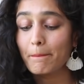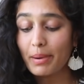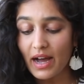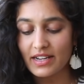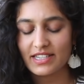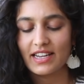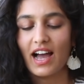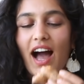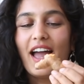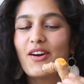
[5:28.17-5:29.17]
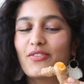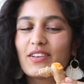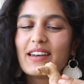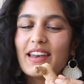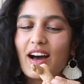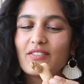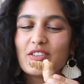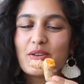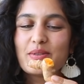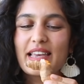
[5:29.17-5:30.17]
But I often love
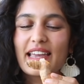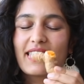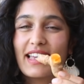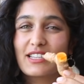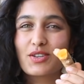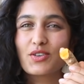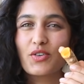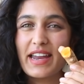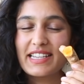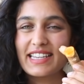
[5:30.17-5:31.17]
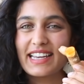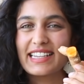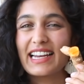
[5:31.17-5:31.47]
using this grated,